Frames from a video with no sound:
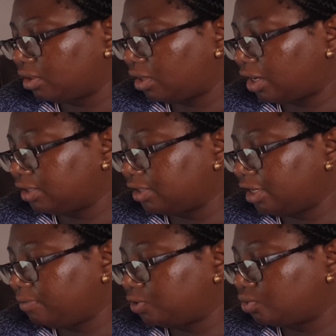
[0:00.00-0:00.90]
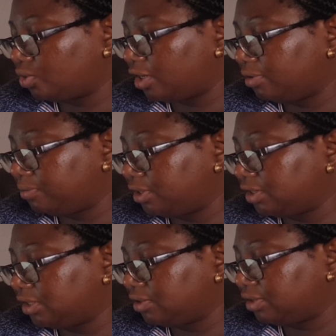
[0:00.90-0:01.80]
and aimed to eliminate
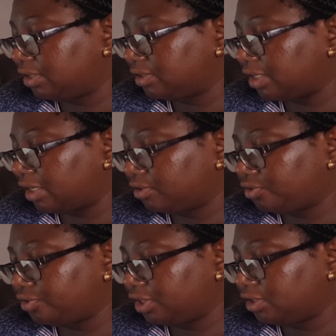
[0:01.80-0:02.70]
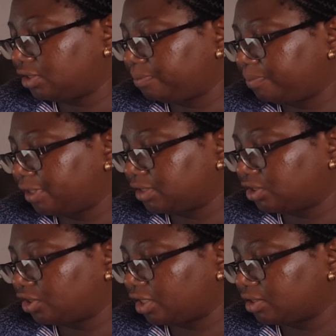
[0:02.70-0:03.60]
illness and create the best
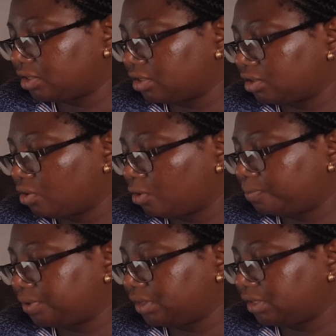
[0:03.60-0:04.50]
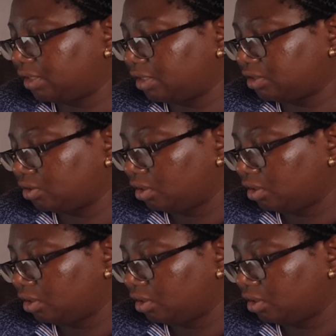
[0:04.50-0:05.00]
chance in obtaining herd